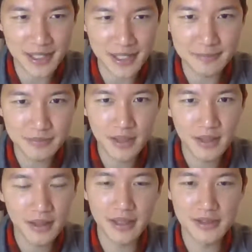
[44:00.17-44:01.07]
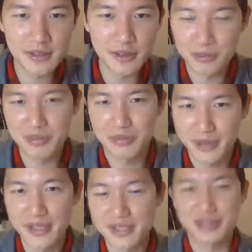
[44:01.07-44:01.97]
me, and so
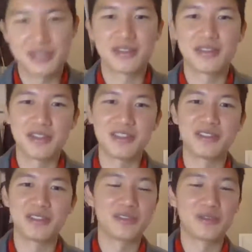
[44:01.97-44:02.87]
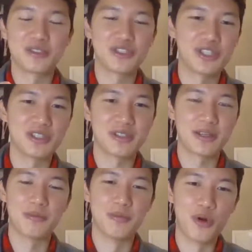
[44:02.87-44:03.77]
thus he or she is
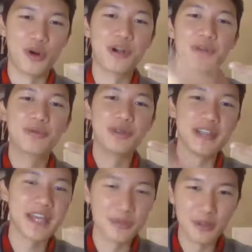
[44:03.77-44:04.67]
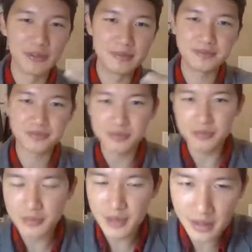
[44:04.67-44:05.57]
like more relatable,
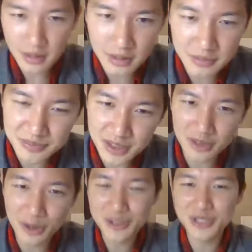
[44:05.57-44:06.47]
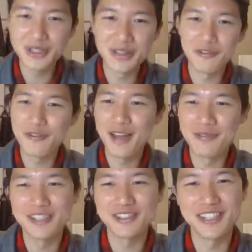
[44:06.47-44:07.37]
closer in the
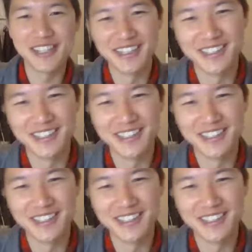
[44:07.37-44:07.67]
family tree